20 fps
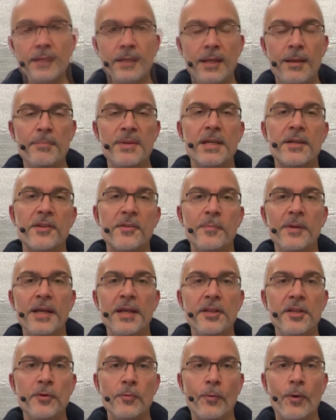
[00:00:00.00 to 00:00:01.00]
Let me
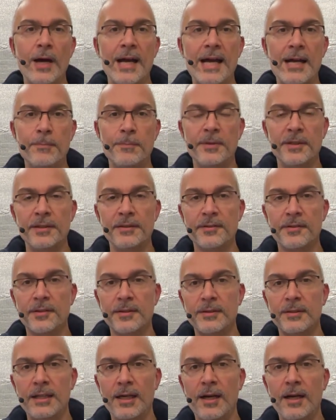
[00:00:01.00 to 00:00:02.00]
explain you what happened.
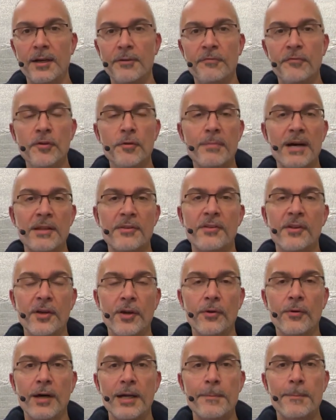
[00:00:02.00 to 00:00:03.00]
A few months
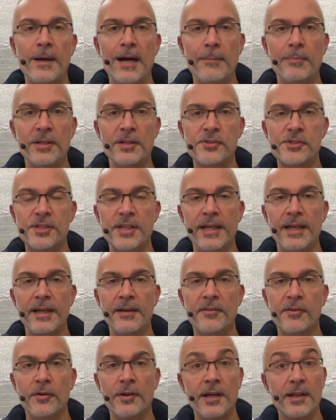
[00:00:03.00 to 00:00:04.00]
ago, I published a
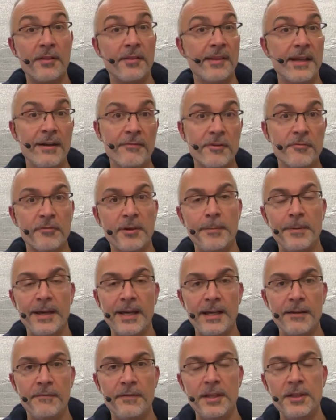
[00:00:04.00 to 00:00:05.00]
Socket 7
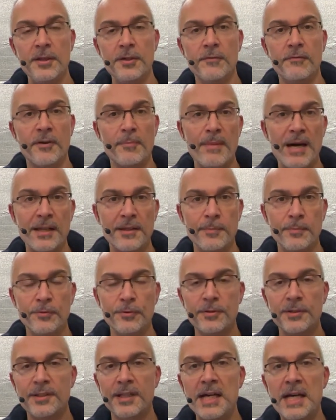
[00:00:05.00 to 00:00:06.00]
repair video of a
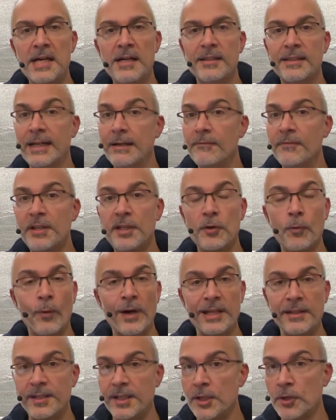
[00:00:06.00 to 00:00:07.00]
motherboard. That video
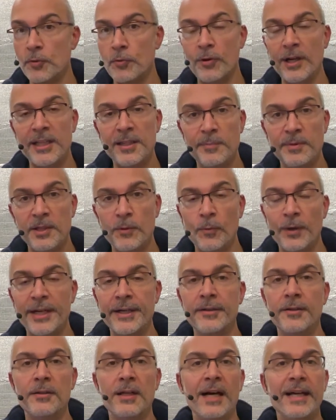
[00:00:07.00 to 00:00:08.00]
went incredibly
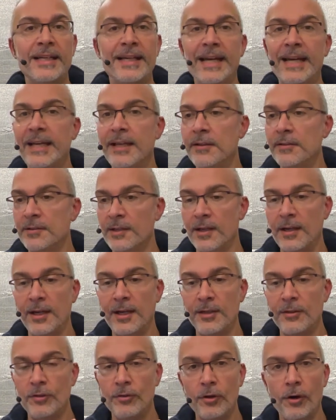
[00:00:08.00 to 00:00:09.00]
well. I gained
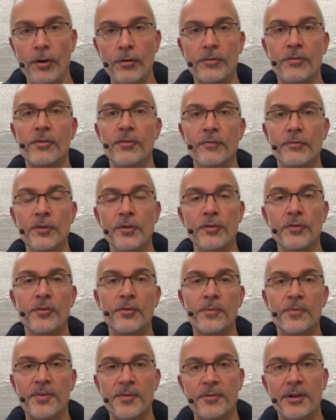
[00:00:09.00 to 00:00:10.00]
uh, lots of new
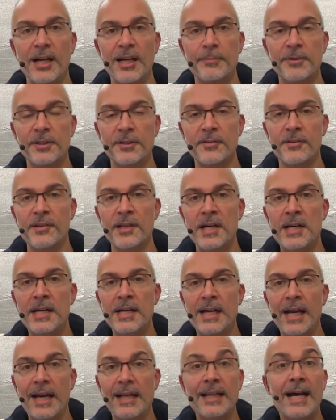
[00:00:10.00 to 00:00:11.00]
subscribers
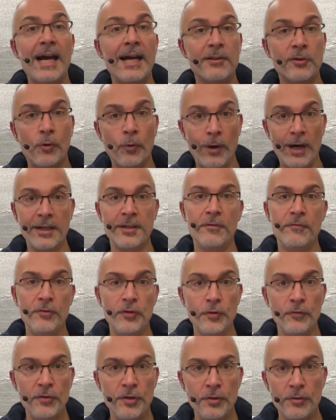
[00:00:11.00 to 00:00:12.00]
and I had quite a
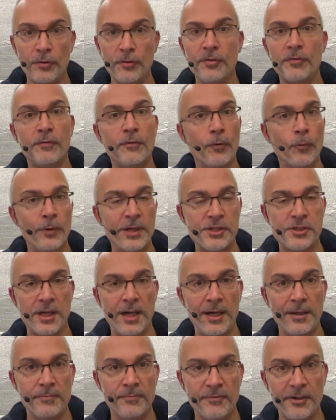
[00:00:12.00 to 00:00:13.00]
few views, for which
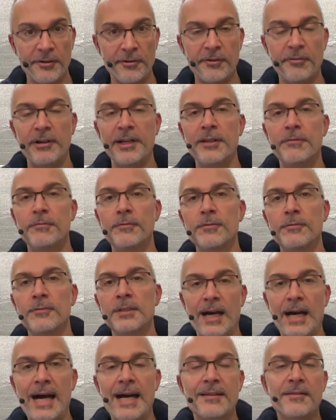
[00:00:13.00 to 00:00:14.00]
I'm very grateful.
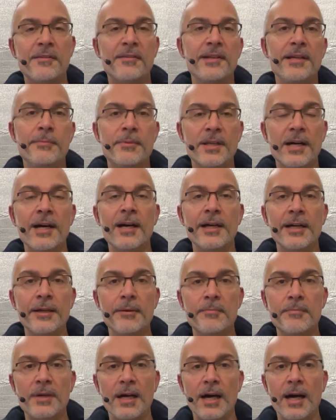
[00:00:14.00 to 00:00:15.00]
At the same
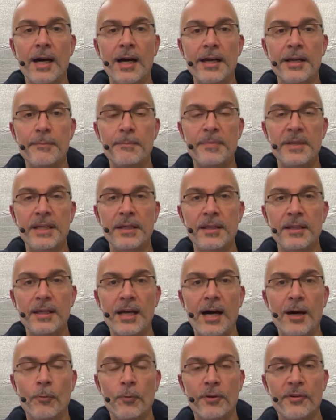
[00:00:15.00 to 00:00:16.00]
time, I, be,
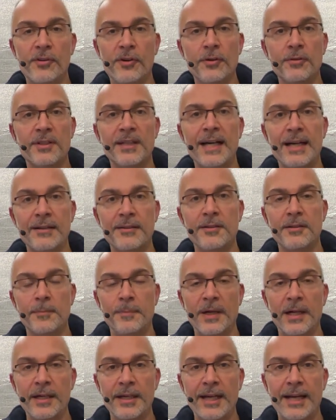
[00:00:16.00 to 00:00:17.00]
I was contacted
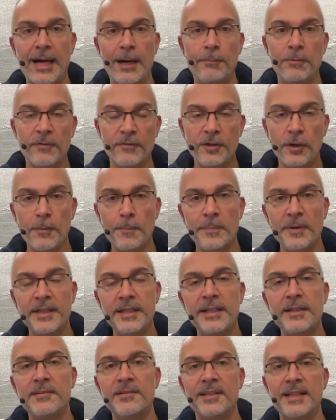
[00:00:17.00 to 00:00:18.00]
by a couple of
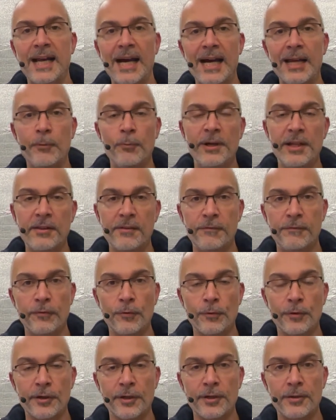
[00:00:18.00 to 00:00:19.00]
companies, Kaiweets
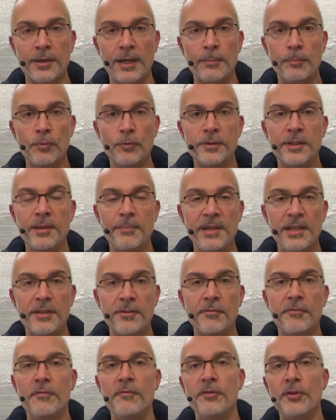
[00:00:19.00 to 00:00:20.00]
for a
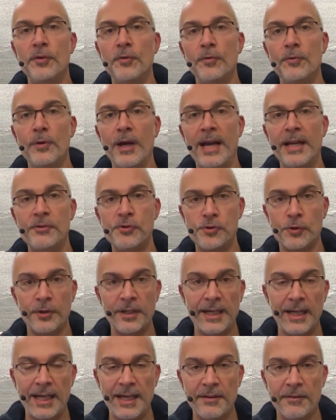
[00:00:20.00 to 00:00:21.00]
multimeter review and
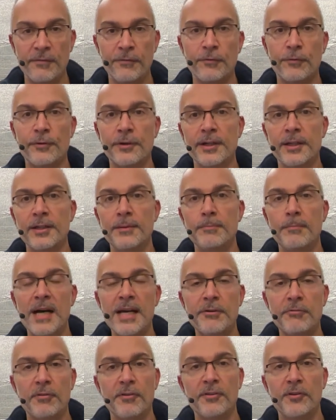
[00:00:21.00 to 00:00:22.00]
Joyalens for a
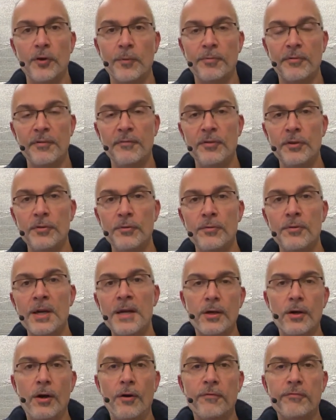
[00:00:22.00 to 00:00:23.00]
microscope review,
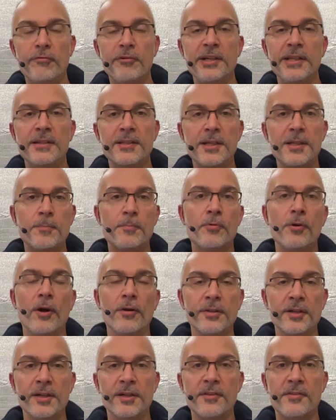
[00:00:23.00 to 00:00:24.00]
offering their
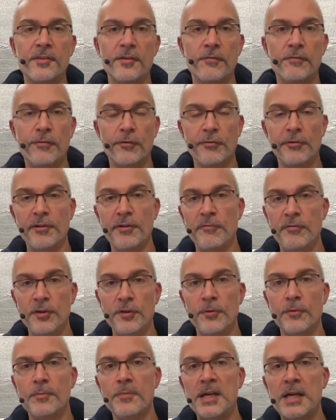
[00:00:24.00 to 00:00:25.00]
products for a
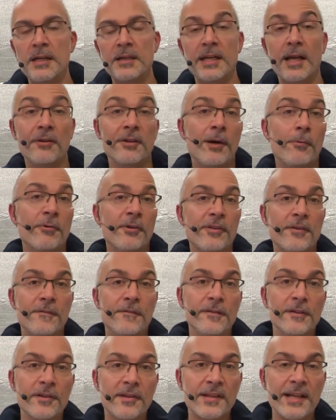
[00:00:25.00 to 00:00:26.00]
review. Now, that was the
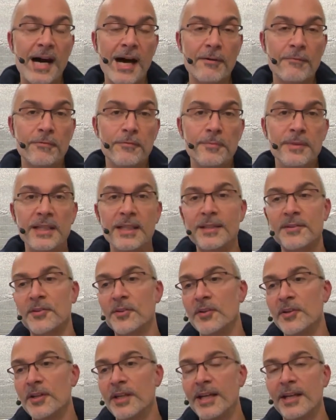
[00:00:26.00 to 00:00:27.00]
first time for me, so
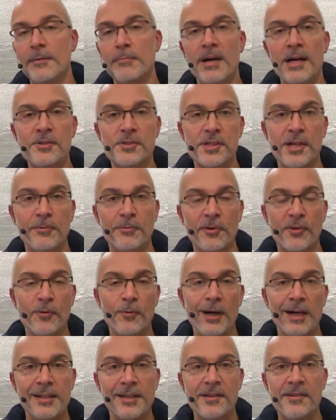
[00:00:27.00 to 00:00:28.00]
you can imagine I was
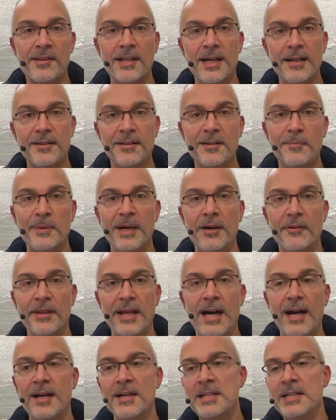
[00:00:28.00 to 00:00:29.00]
quite excited about
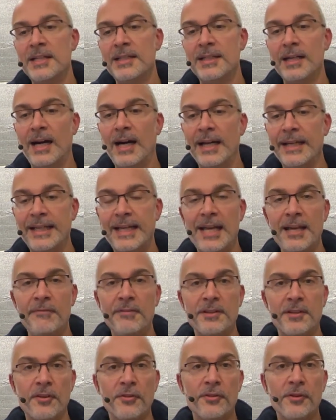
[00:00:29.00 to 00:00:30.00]
that. I gave
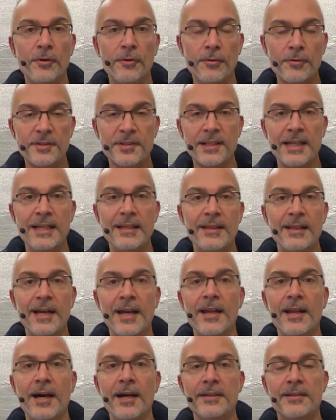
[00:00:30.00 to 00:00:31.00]
it a thought and
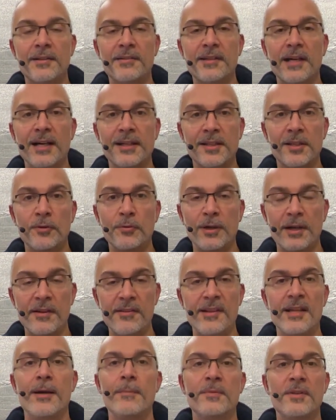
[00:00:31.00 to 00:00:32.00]
then I decided to
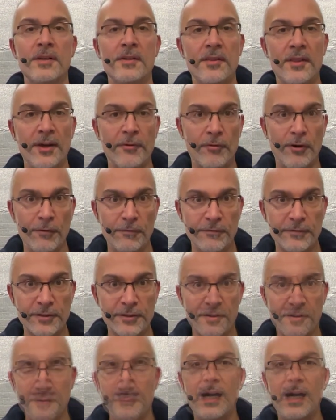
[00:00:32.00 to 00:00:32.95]
accept their offers.